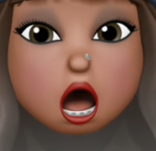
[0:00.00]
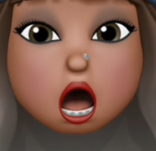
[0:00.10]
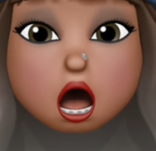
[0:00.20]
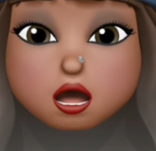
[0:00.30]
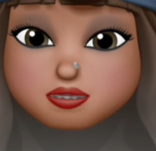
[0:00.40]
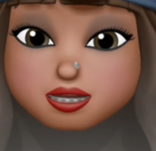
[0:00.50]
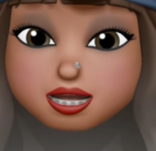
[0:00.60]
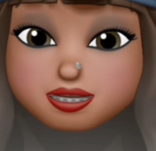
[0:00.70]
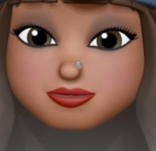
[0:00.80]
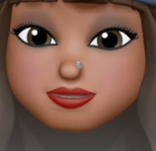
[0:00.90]
All
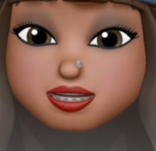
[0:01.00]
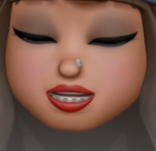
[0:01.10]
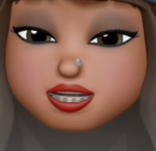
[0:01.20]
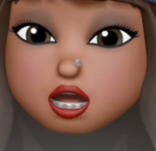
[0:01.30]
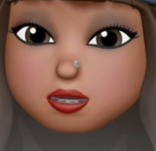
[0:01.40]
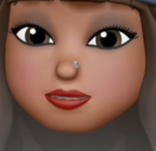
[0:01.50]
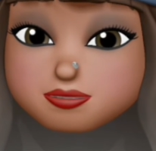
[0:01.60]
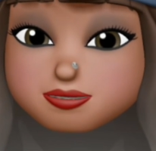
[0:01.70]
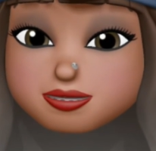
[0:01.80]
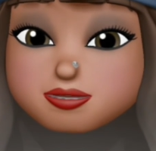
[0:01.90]
right, so
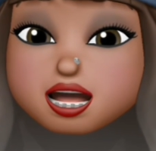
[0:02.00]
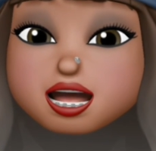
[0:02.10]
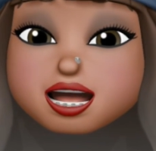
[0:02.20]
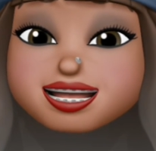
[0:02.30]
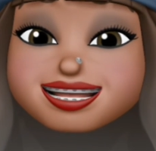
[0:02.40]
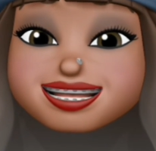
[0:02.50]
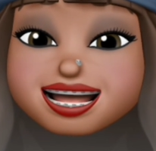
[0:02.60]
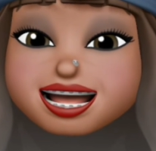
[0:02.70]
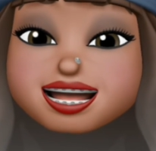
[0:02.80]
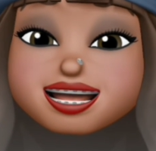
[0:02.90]

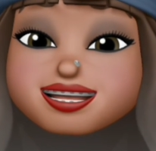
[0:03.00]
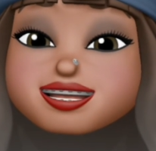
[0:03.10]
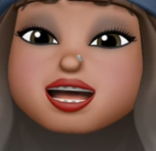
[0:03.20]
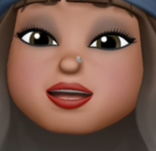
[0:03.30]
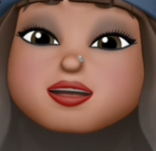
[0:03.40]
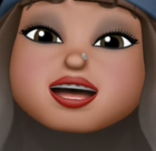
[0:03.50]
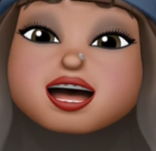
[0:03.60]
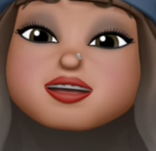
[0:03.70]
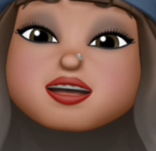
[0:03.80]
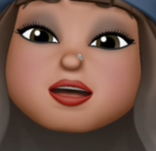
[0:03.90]
now that we
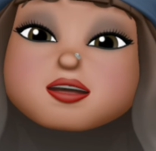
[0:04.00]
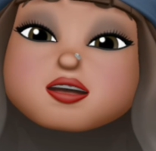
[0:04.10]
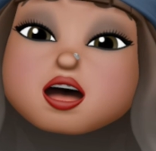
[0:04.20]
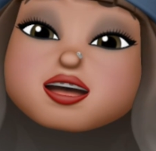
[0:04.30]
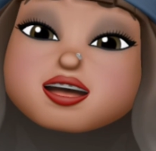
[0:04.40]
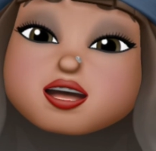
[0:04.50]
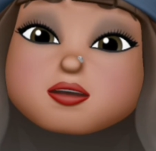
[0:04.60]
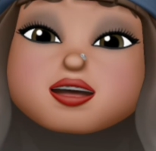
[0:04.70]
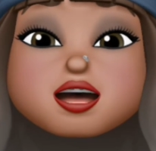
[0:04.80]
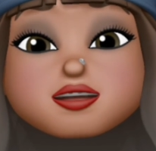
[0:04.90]
have our product,
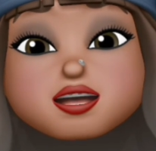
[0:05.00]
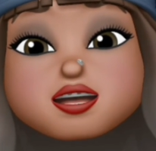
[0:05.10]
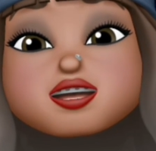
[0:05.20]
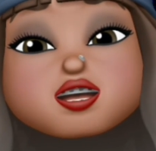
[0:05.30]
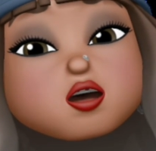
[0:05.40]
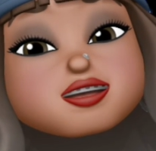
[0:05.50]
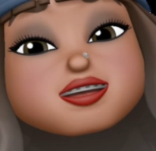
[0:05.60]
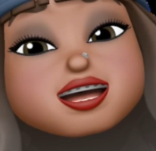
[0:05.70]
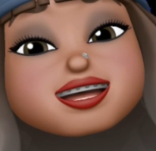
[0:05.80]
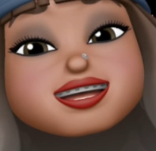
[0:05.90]
we have our
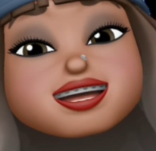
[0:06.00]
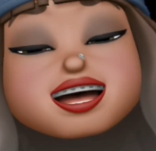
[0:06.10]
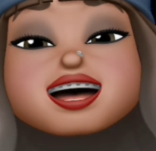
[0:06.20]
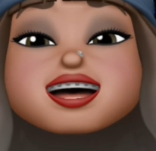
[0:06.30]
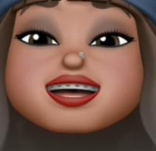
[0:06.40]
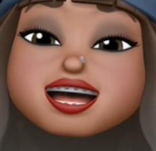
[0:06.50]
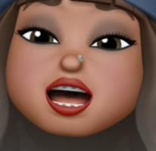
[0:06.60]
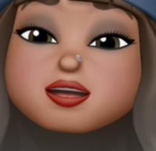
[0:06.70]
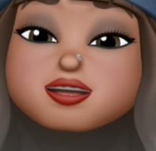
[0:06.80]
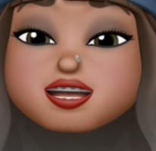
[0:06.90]
service,
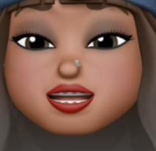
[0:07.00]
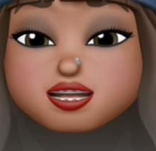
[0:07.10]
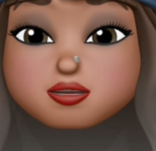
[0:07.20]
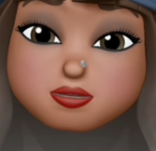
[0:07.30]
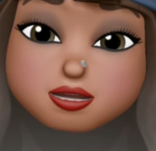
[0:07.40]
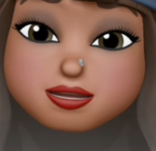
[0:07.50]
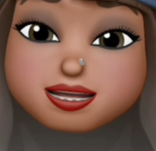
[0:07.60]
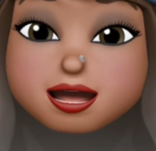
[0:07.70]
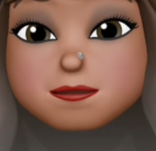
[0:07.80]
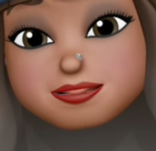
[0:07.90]
now we need to
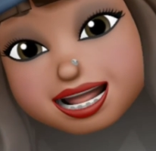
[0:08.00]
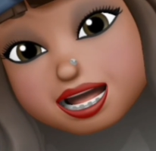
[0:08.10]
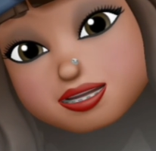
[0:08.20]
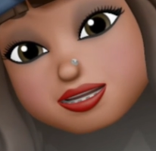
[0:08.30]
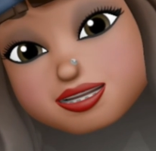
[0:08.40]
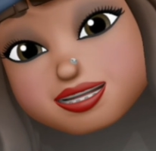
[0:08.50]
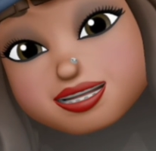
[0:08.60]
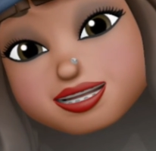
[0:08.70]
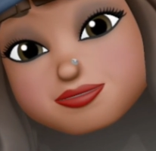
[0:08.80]
worry about